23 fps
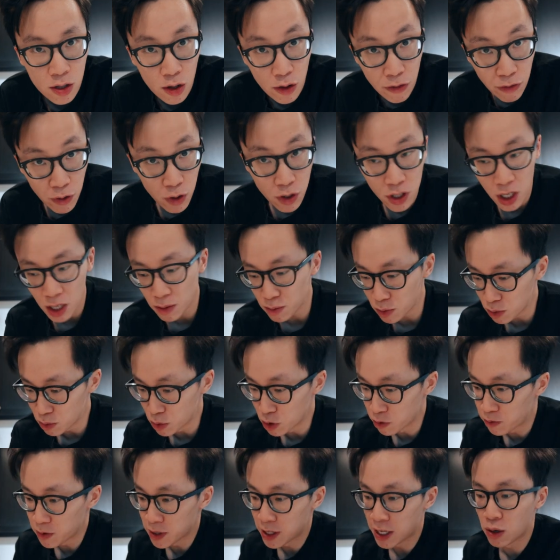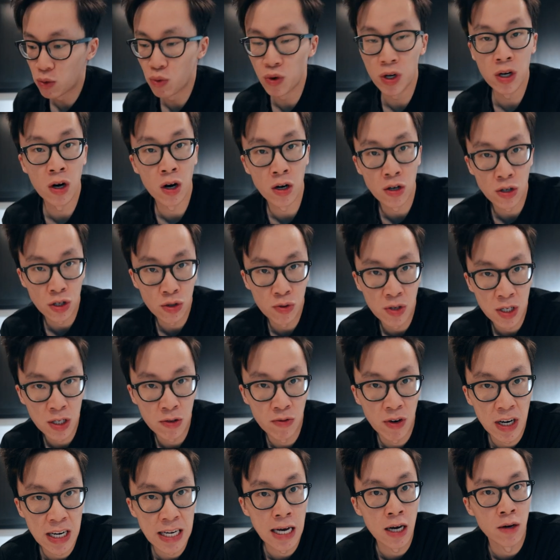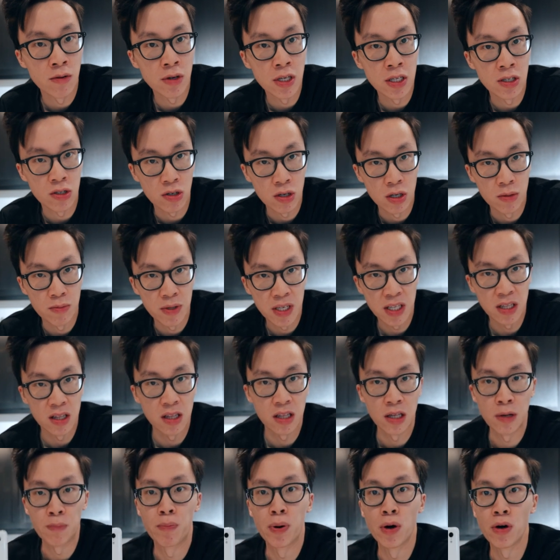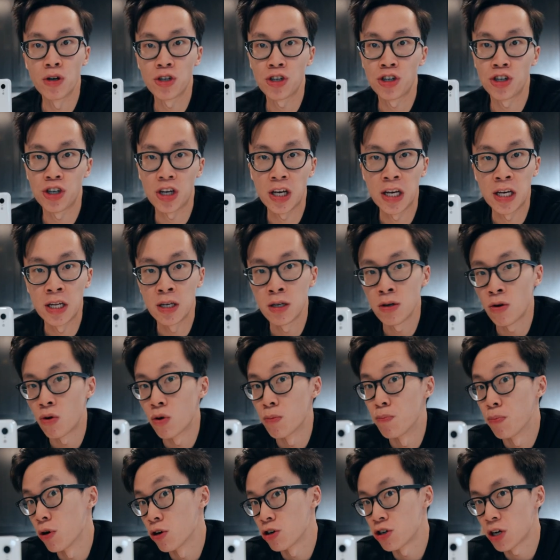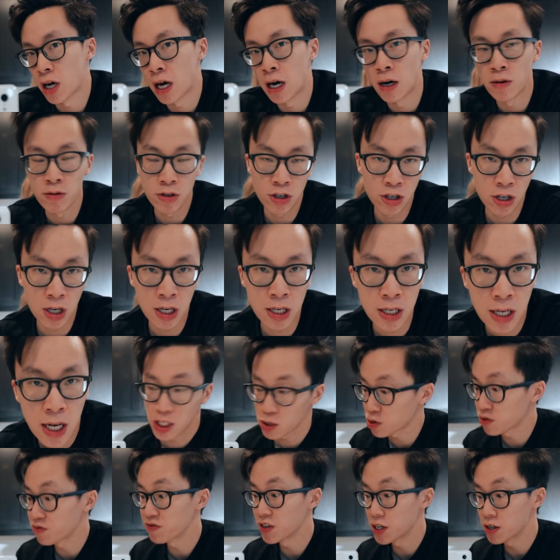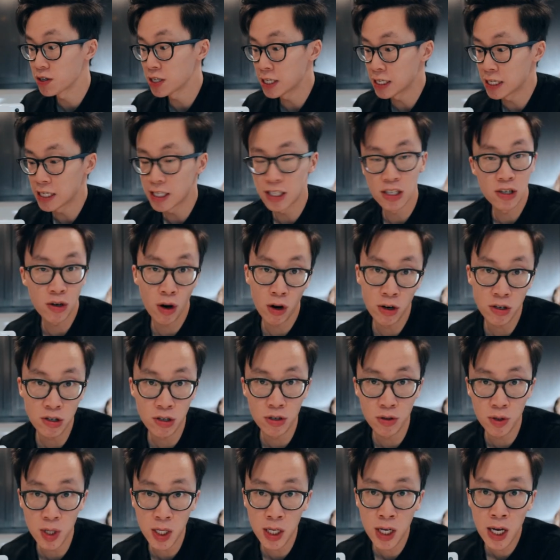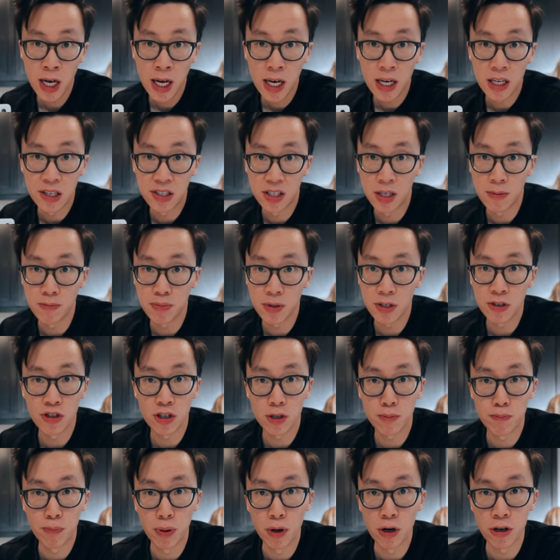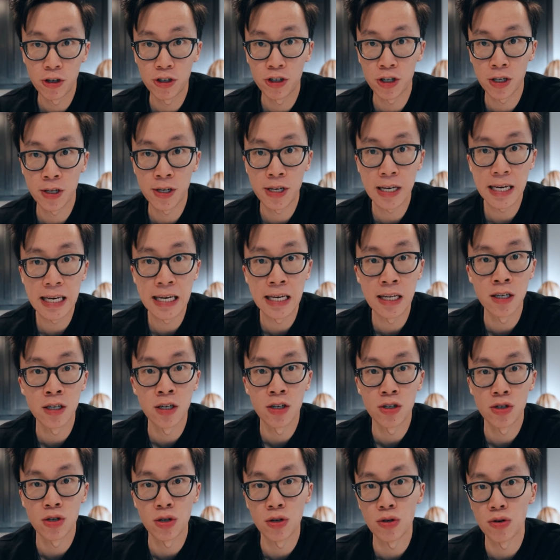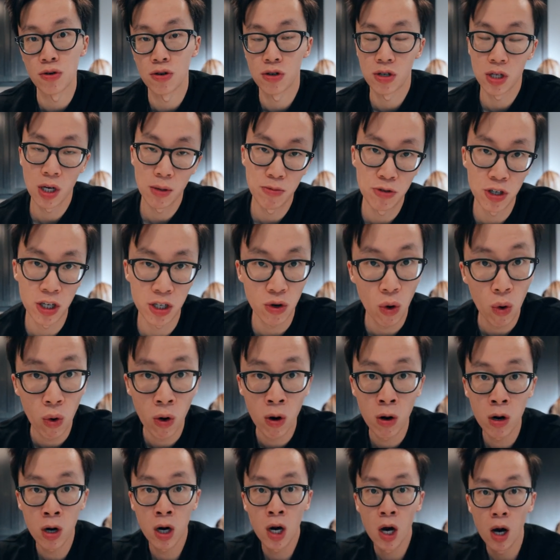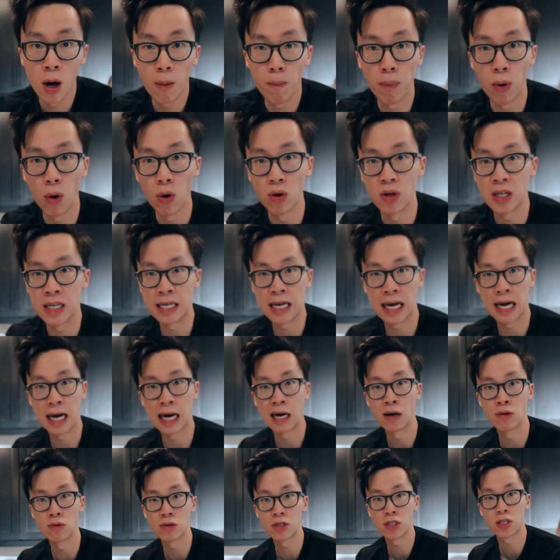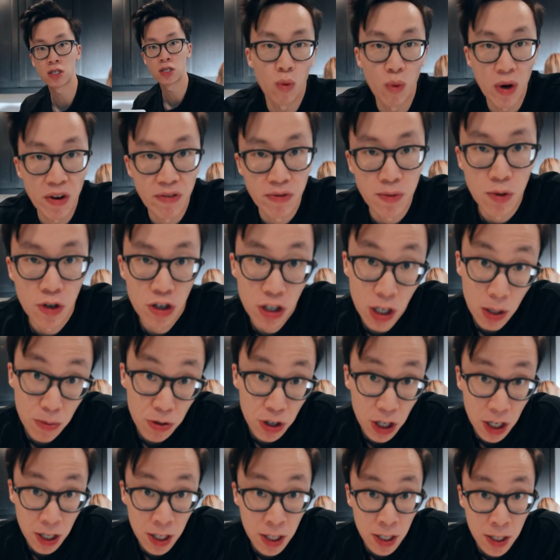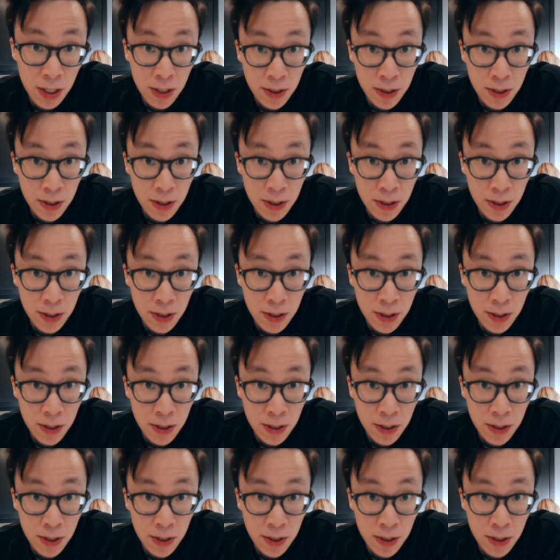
So the first gimbal movement that we are doing right now is gonna be the push in or push out shot. This one's very easy. All you're doing is simply just pushing into your subject or pulling out away from your subject.